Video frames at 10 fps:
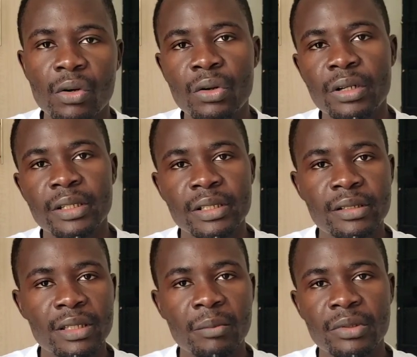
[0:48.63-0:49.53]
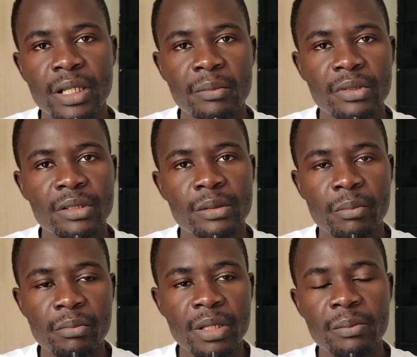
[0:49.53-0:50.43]
or it sometimes
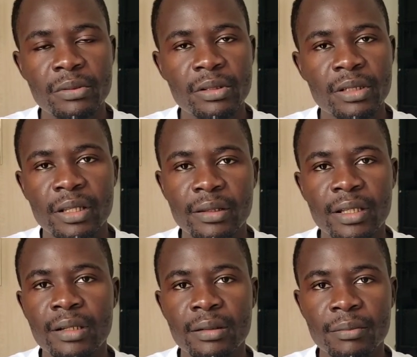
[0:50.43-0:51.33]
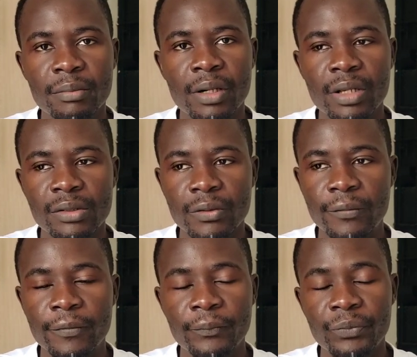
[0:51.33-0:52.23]
beeps and then powers
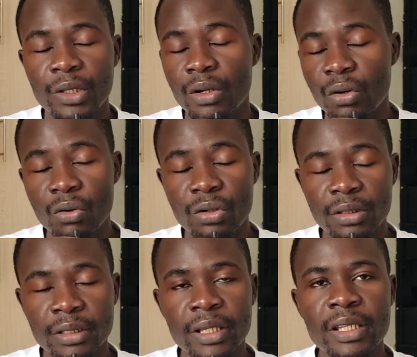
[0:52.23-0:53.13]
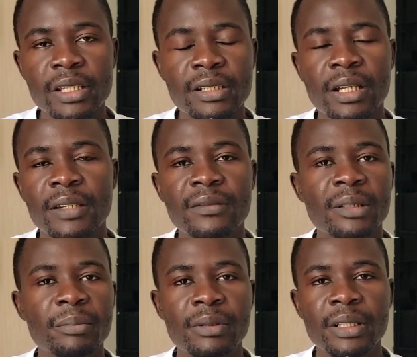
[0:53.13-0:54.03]
off, or it can
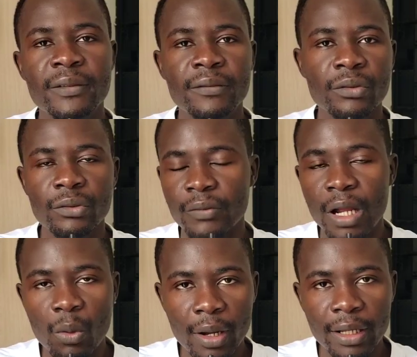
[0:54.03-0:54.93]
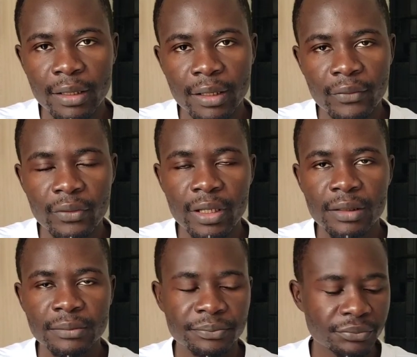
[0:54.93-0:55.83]
even play for a while,
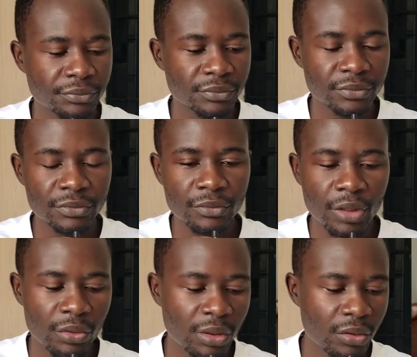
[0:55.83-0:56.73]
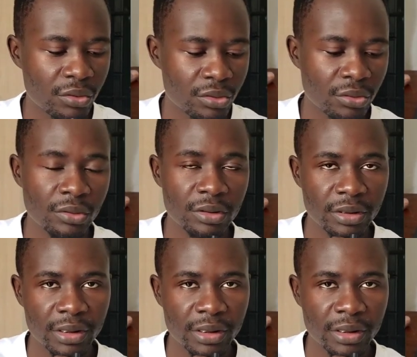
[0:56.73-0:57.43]
then your console